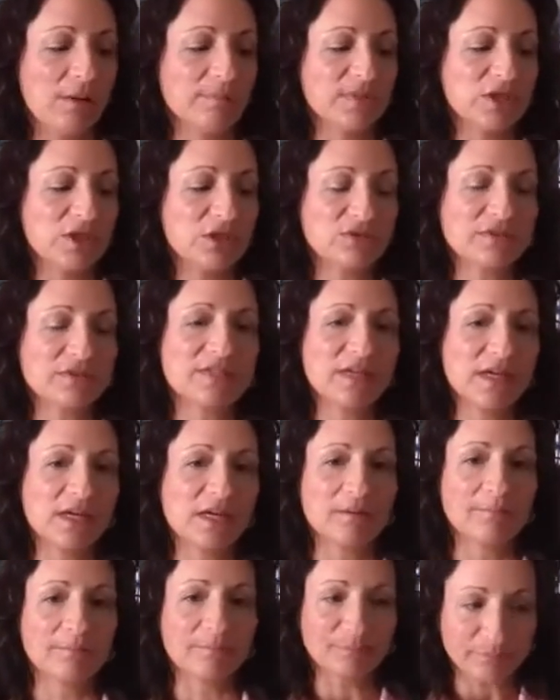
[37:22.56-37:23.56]

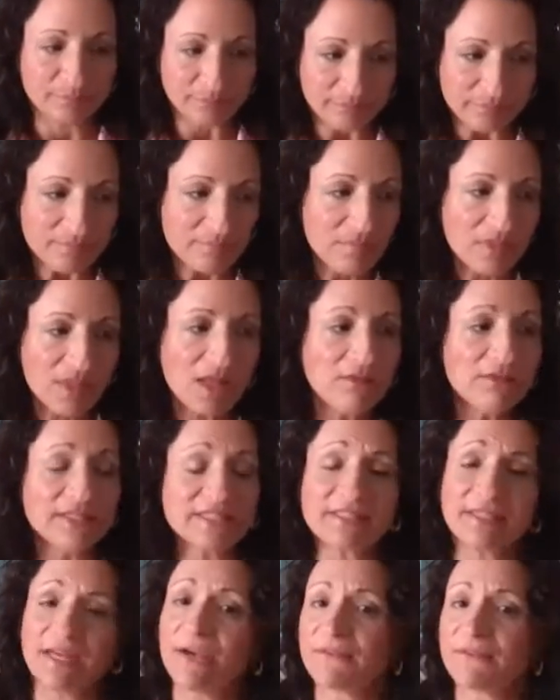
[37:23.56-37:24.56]
using, let's
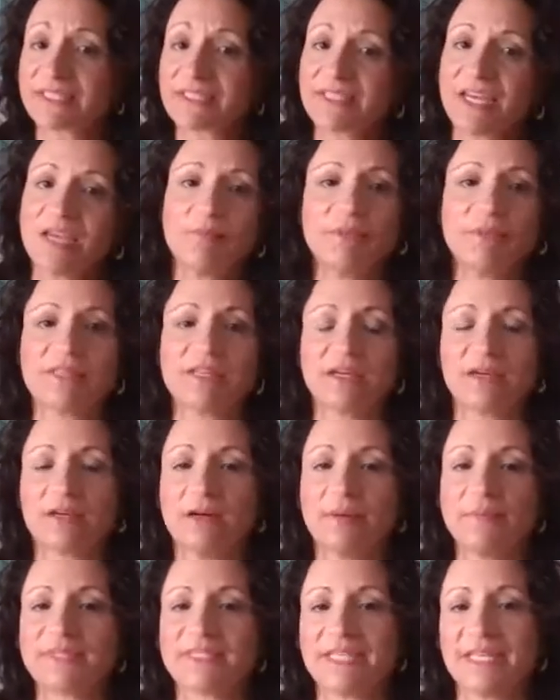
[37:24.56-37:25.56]
say I have a statement that
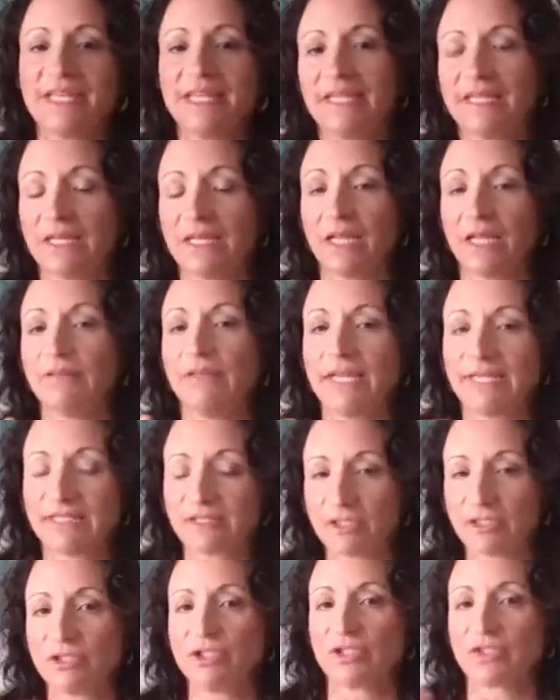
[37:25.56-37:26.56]
comes in and I like
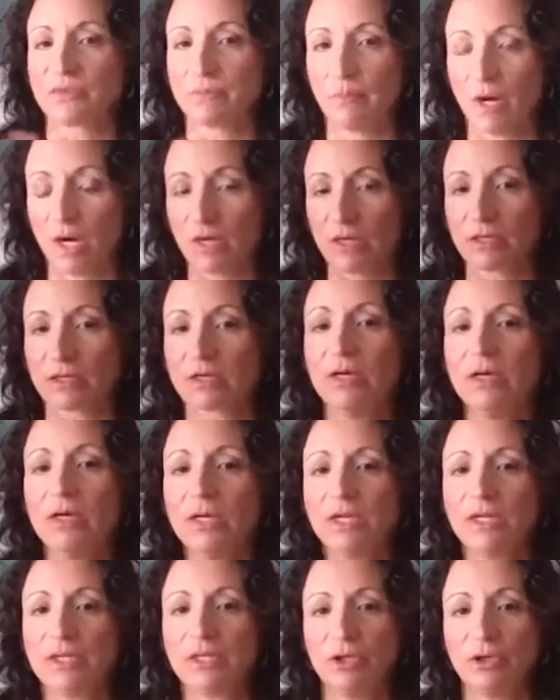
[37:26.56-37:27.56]
to just mark,
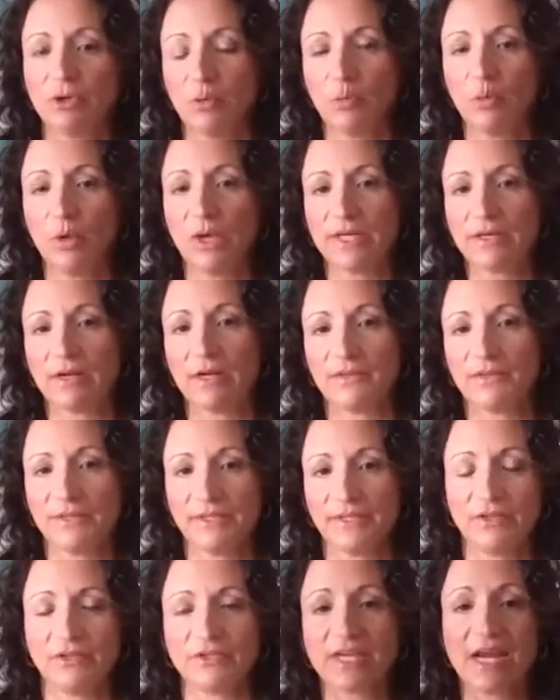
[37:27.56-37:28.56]
what all the
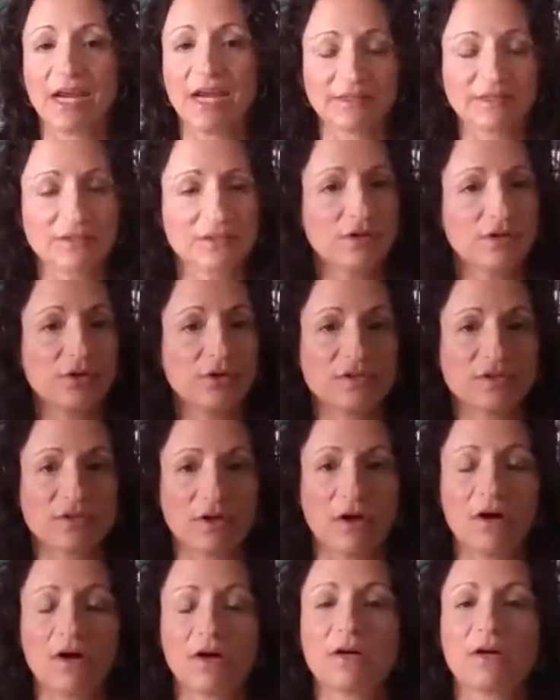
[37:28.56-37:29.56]
little tax codes
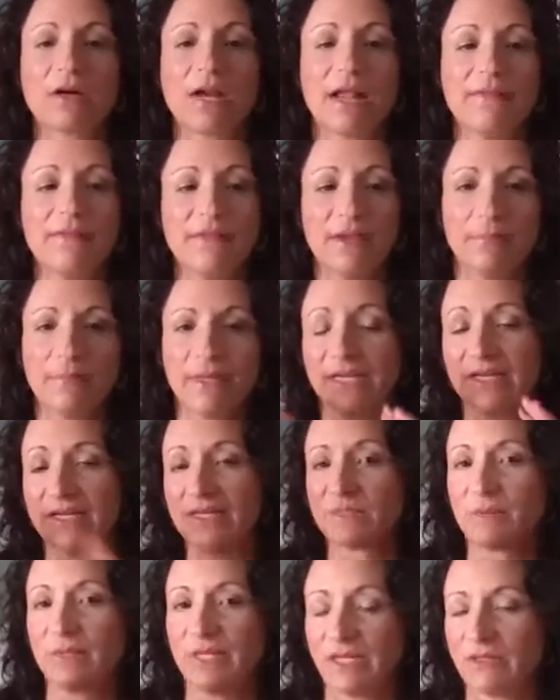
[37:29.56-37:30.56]
are. And then my
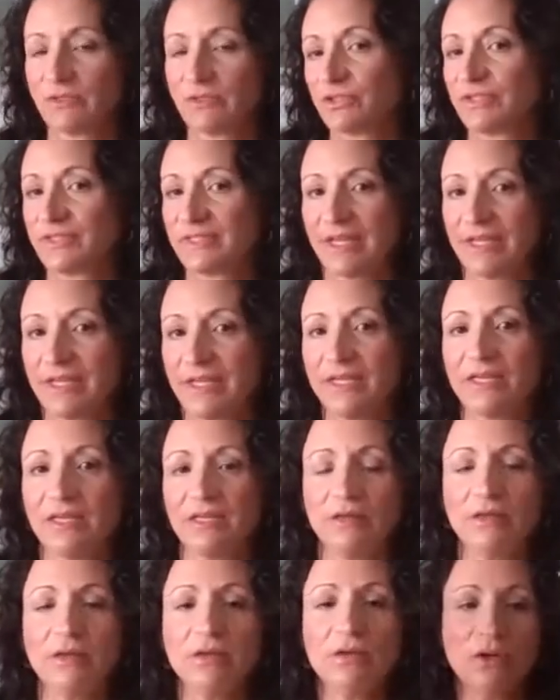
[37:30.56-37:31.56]
husband enters that
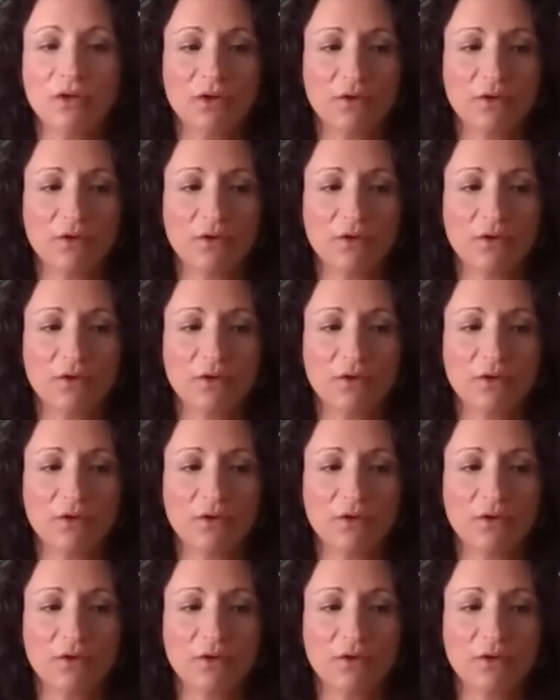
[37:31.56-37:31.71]
in